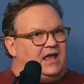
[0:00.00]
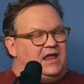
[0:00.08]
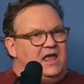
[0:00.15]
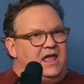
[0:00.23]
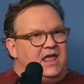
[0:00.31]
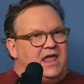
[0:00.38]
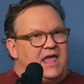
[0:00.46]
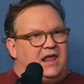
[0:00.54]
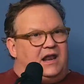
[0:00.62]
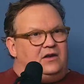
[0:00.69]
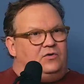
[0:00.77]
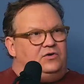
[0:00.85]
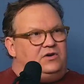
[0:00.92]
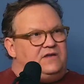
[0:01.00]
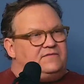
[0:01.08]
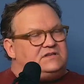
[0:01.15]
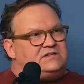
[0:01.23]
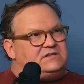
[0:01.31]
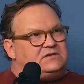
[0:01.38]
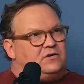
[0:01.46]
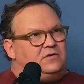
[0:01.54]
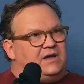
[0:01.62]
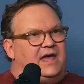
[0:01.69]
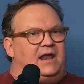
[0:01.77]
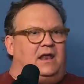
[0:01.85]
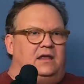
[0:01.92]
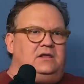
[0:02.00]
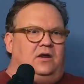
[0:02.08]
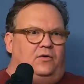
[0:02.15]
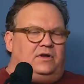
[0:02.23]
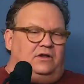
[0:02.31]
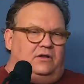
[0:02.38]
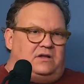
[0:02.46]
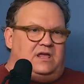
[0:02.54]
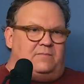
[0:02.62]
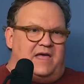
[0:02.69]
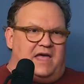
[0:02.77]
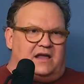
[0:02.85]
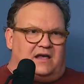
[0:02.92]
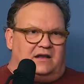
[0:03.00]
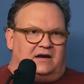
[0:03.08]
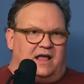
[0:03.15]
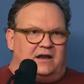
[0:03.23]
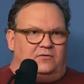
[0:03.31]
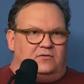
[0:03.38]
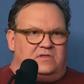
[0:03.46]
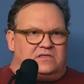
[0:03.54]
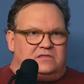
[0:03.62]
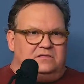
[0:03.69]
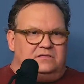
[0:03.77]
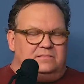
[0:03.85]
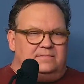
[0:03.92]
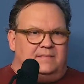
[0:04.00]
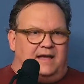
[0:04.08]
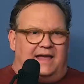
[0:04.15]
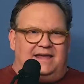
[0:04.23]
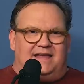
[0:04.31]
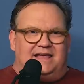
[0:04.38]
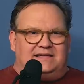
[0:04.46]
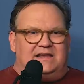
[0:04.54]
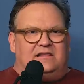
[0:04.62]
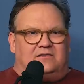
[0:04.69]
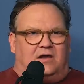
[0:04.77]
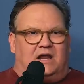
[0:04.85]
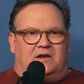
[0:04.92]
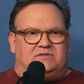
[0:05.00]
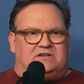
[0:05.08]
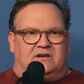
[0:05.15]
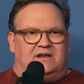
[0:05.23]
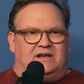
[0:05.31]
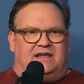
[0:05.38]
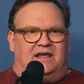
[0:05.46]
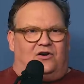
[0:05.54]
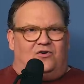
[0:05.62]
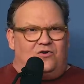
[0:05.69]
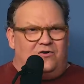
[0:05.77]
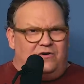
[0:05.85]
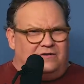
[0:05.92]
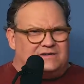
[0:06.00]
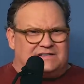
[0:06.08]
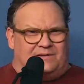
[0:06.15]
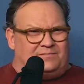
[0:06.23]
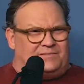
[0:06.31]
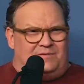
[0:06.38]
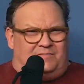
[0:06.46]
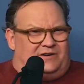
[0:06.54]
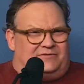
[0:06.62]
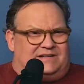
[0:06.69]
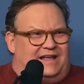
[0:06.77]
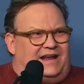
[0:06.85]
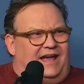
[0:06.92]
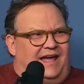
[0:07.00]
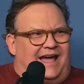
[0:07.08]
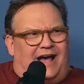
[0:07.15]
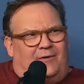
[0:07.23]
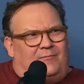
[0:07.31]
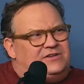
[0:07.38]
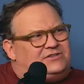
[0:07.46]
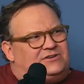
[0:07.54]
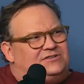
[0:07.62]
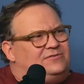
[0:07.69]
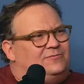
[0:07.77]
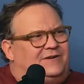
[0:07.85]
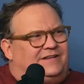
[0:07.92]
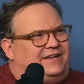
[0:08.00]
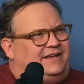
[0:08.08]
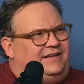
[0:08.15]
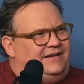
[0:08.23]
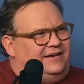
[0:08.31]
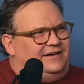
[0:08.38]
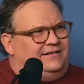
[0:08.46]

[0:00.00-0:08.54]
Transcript: I don't even and looking back on it, I guess I thought I was going to get hurt or something, but it was like, how much could you really,